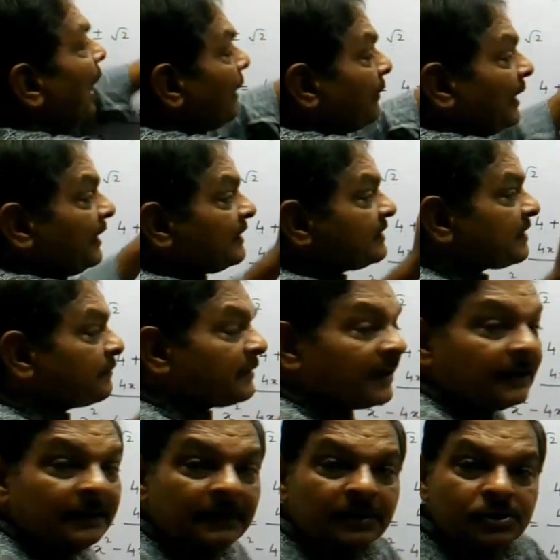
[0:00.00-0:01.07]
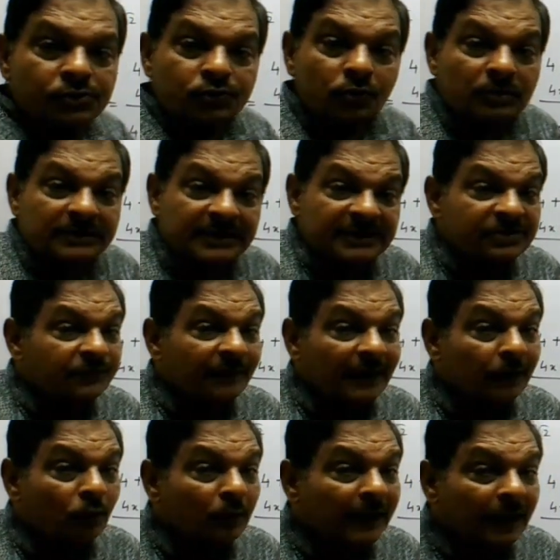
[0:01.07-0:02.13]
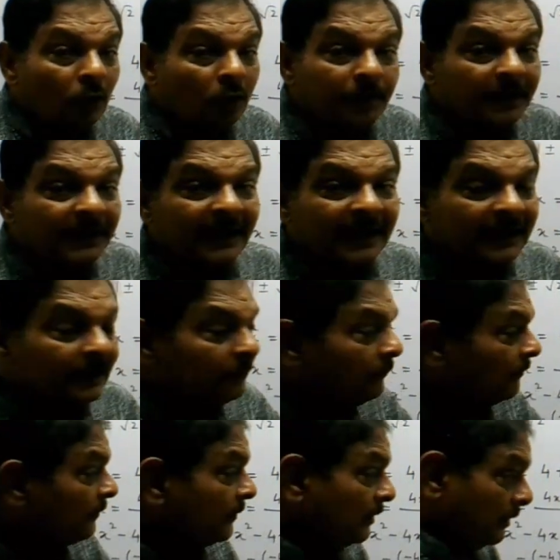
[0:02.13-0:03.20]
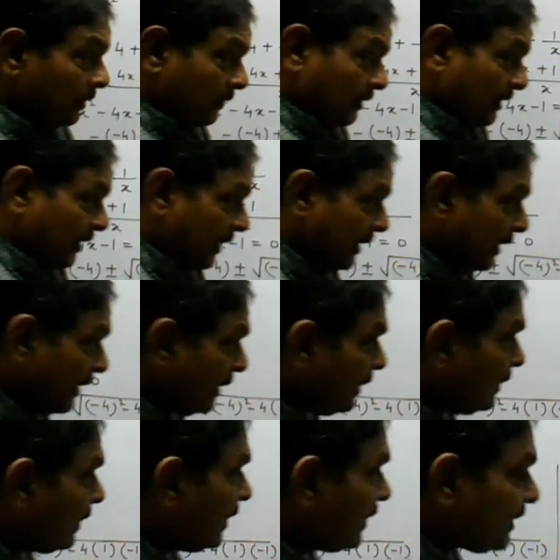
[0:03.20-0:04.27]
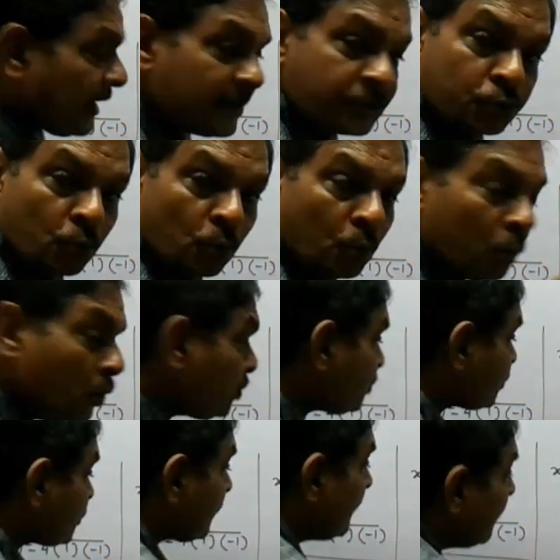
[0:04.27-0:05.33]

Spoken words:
am adding something. So this value cannot be negative. Here it has 2 roots